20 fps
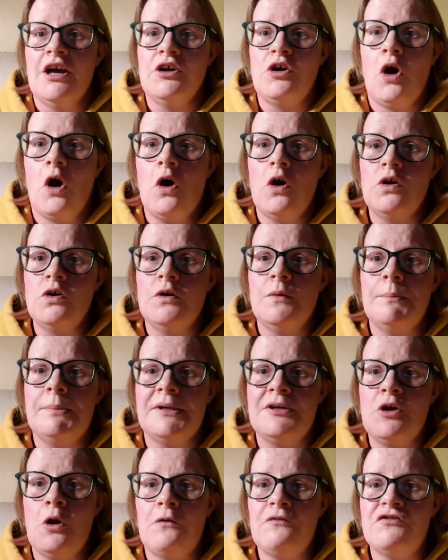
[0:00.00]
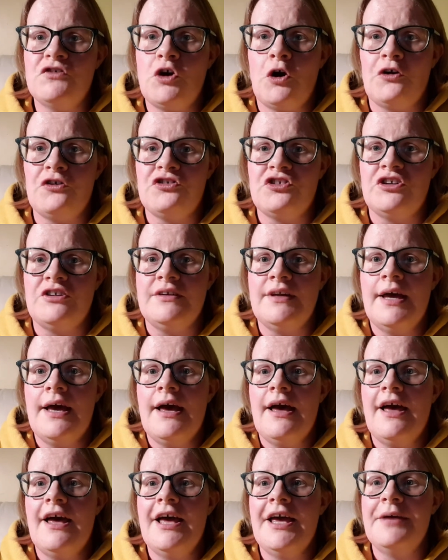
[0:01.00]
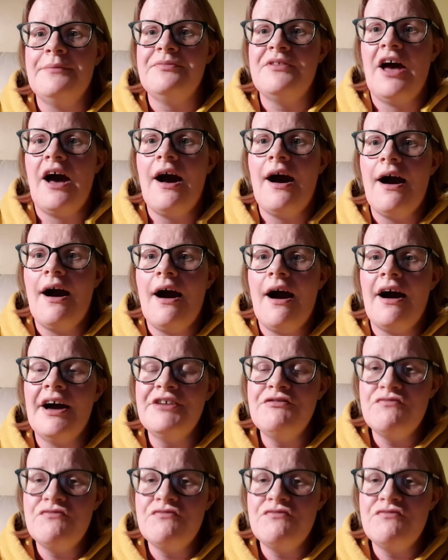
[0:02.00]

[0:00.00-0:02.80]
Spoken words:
Gone, but not forgotten. I